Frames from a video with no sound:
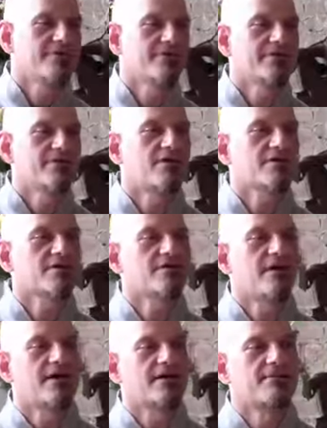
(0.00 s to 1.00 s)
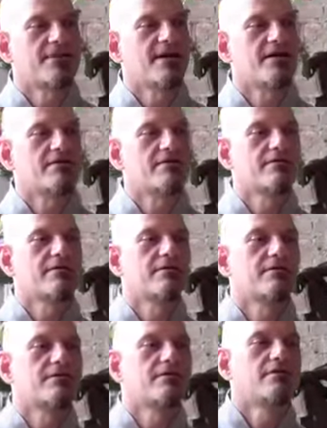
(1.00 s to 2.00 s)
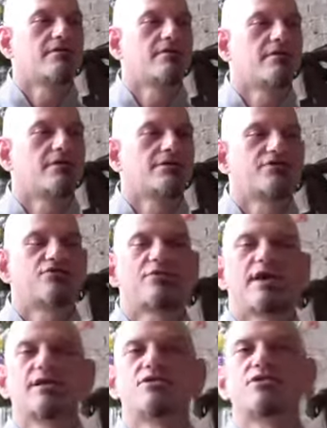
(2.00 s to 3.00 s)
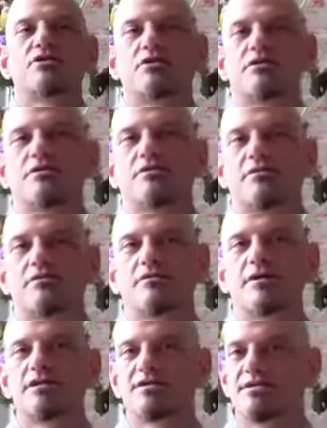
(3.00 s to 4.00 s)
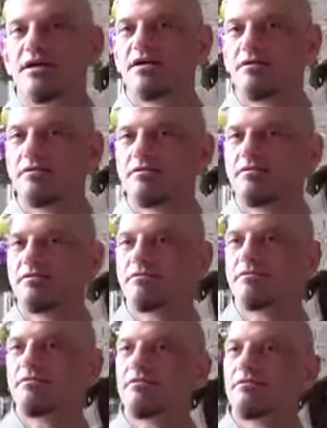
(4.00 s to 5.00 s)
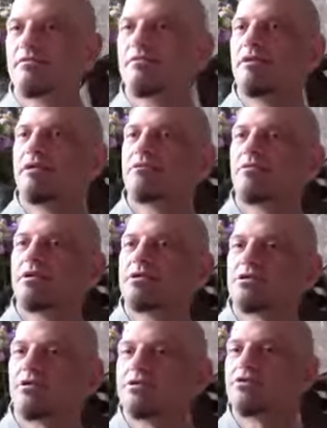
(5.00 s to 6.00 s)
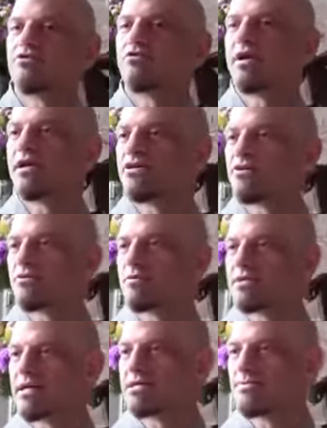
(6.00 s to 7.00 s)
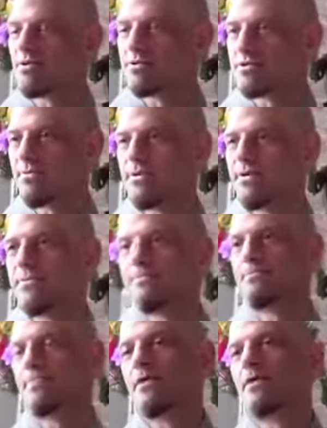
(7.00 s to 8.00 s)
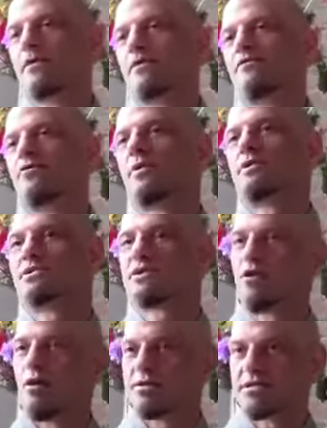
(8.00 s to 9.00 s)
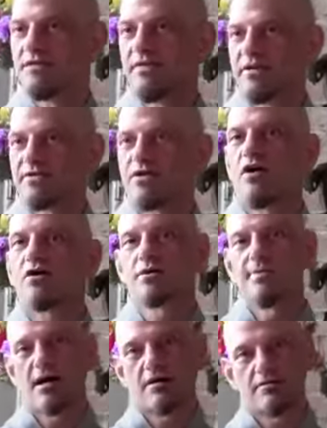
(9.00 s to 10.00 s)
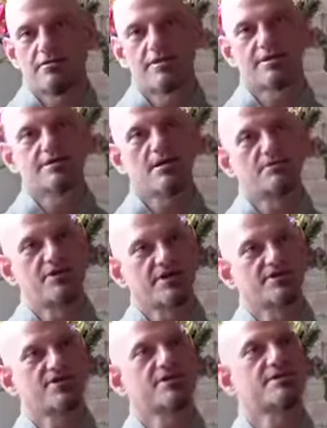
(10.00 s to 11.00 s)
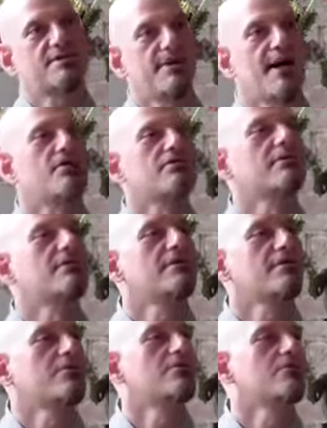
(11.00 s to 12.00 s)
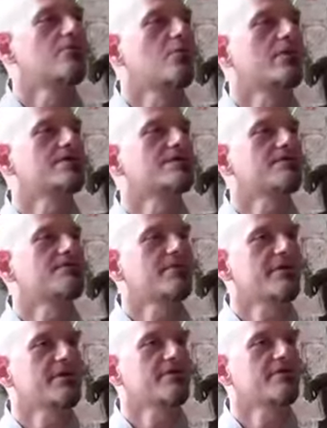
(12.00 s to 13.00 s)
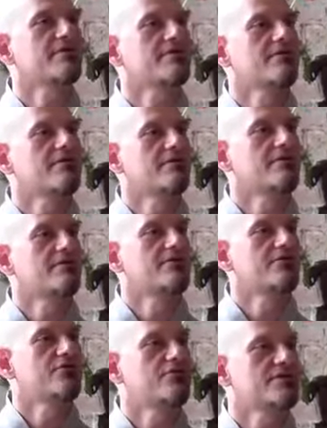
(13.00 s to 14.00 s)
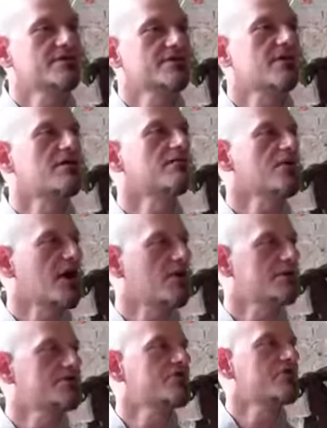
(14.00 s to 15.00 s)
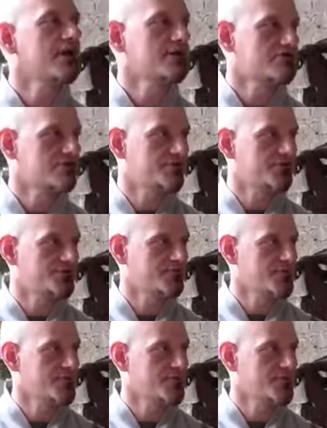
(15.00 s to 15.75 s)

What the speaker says: So we talk a lot about our true nature in Zen. Right? What is our true nature? What is that supposed to be? A few months ago I was giving a talk about this subject, just about what does it mean to discover our true nature.